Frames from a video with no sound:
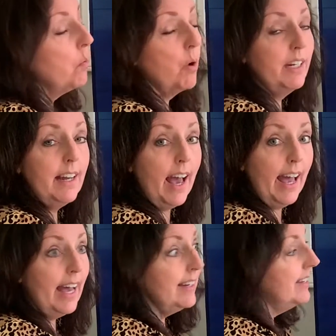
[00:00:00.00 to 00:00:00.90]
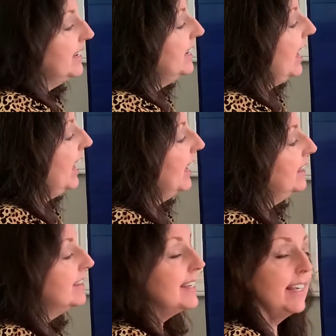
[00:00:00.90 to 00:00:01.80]
what did I add to
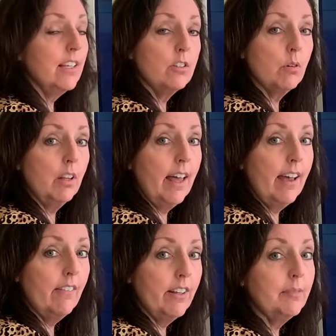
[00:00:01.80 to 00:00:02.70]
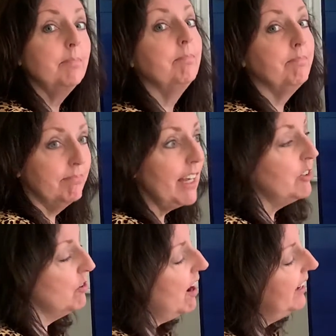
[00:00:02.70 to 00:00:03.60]
9 to get to 11? That's
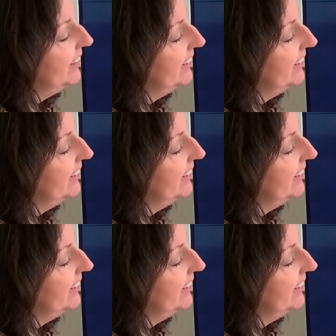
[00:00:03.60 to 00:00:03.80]
right,